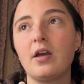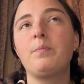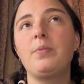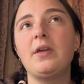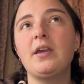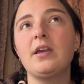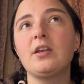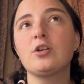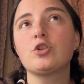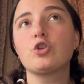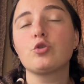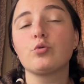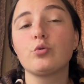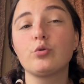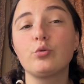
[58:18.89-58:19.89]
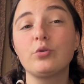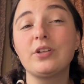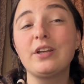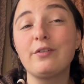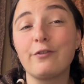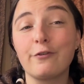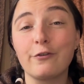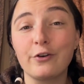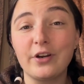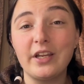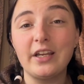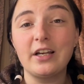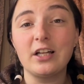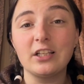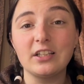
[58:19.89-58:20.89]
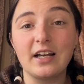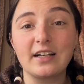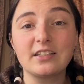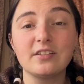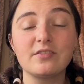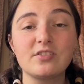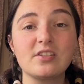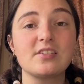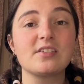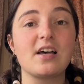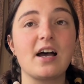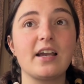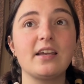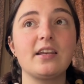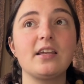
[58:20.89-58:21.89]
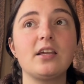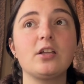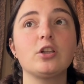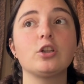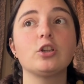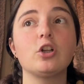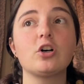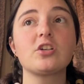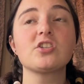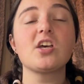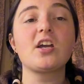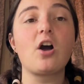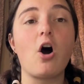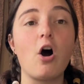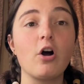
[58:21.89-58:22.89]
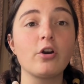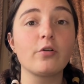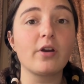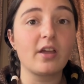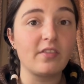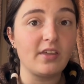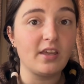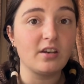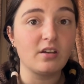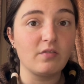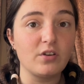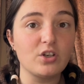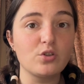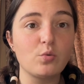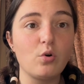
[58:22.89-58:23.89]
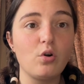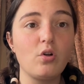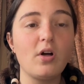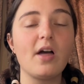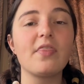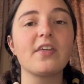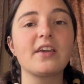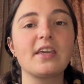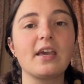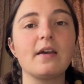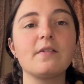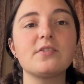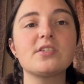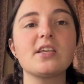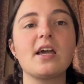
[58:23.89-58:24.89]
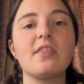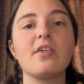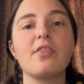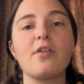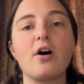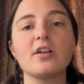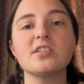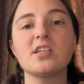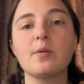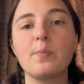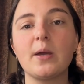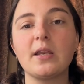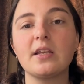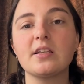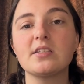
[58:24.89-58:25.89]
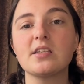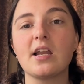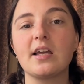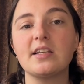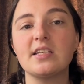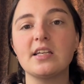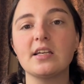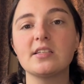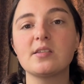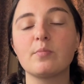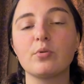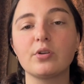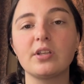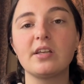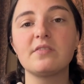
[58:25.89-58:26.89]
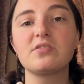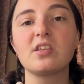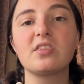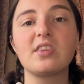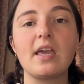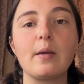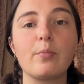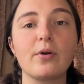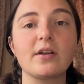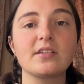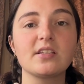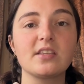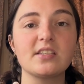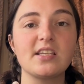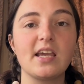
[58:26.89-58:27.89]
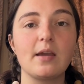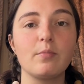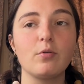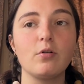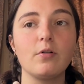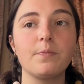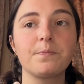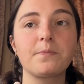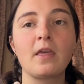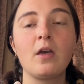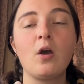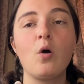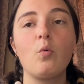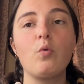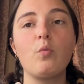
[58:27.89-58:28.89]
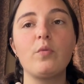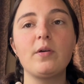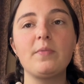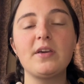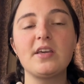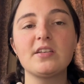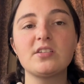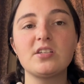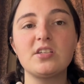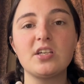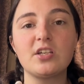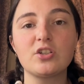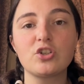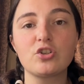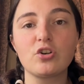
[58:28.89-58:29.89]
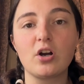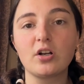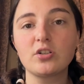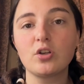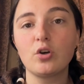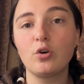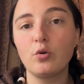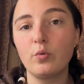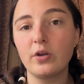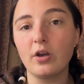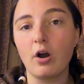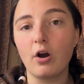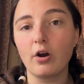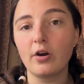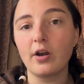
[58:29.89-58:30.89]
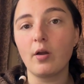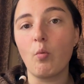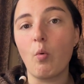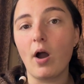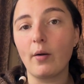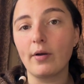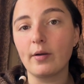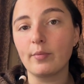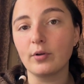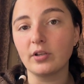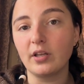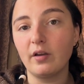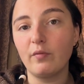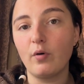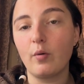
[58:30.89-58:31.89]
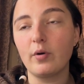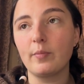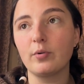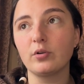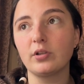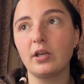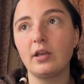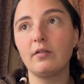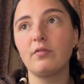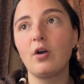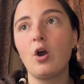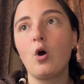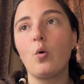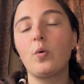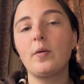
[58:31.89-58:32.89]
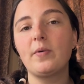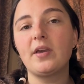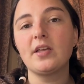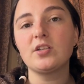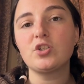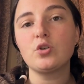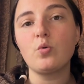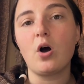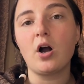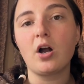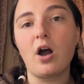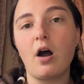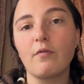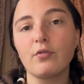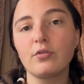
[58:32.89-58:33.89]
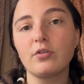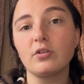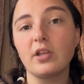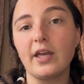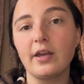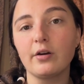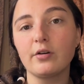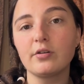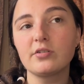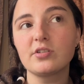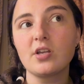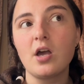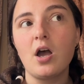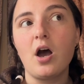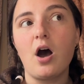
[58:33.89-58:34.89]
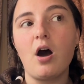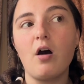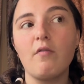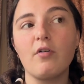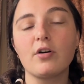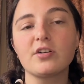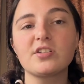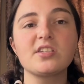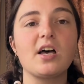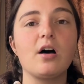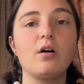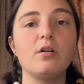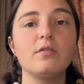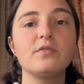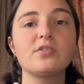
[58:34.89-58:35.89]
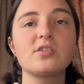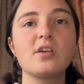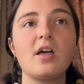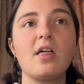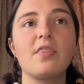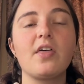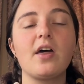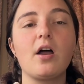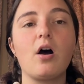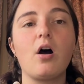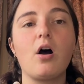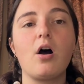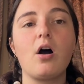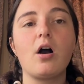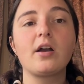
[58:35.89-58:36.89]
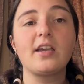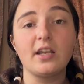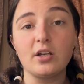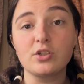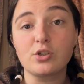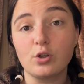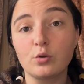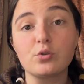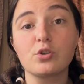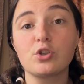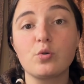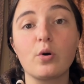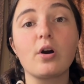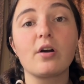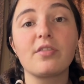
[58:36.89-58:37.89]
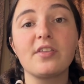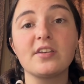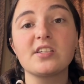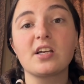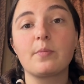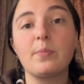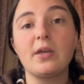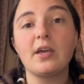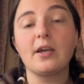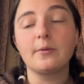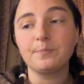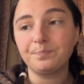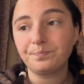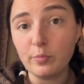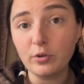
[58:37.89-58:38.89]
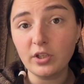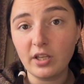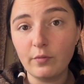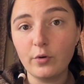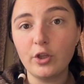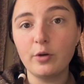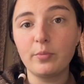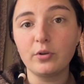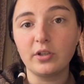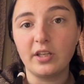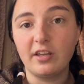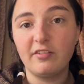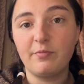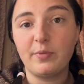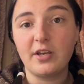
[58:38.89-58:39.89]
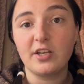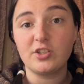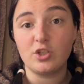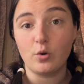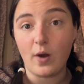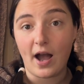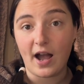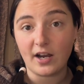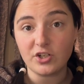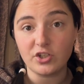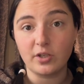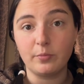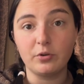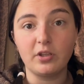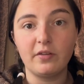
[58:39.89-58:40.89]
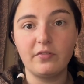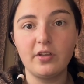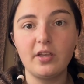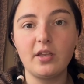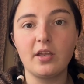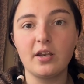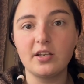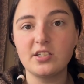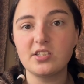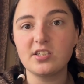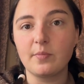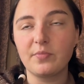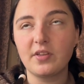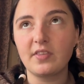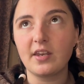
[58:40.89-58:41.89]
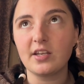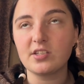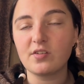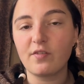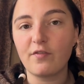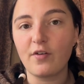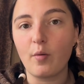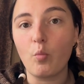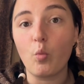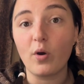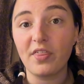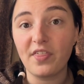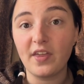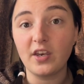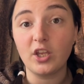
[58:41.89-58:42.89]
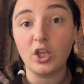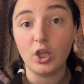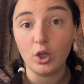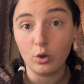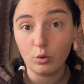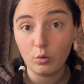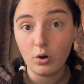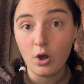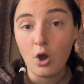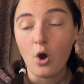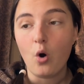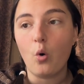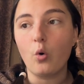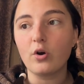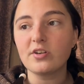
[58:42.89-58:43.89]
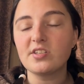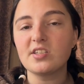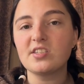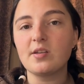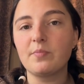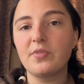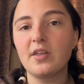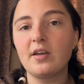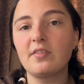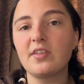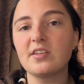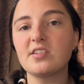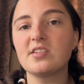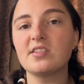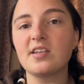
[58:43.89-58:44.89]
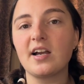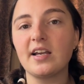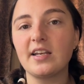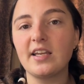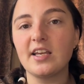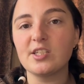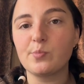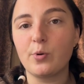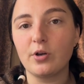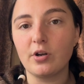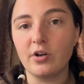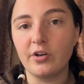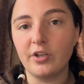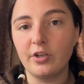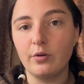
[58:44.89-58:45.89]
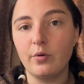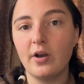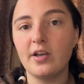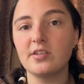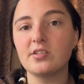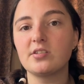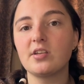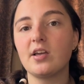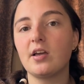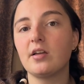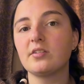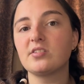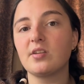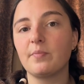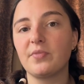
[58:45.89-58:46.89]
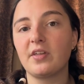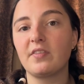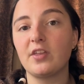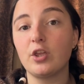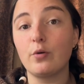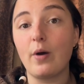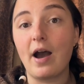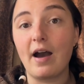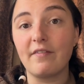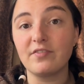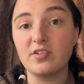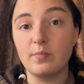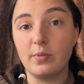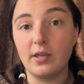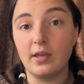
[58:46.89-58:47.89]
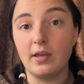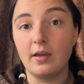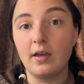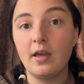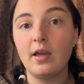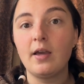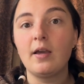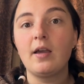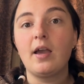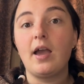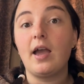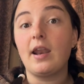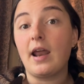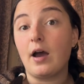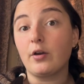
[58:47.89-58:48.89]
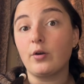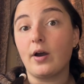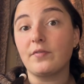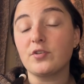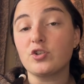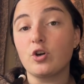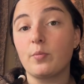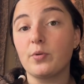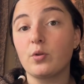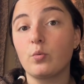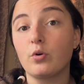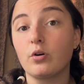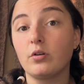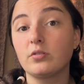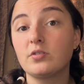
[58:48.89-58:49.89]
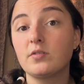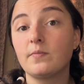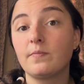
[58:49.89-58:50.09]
Being in a truly free collective society looks like honoring the individual and the gifts and the thoughts and opinions and ideas and beliefs that they bring to the table. When we begin to deconstruct who we are and why we believe what we believe, we begin to uncover the layers of ourselves that get us closer to our authentic being. You believe what you believe because you actually believe it and it's something that is from within you, or is it something that society has put on you as something that you have to be and how you have to show up in the world?